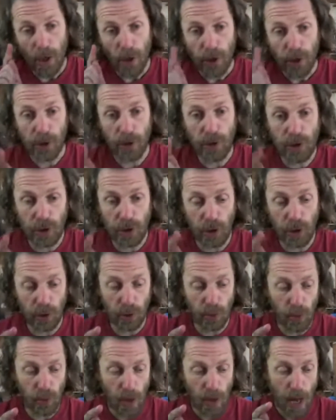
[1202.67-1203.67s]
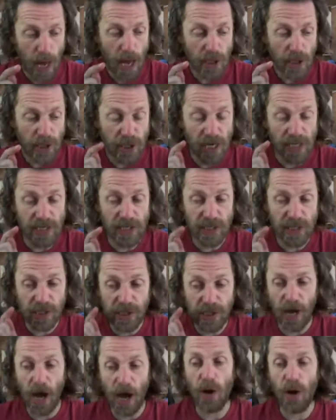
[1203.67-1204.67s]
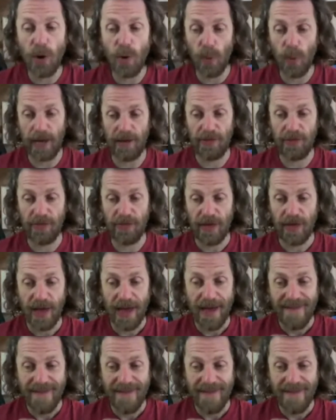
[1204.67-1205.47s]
Could you just go with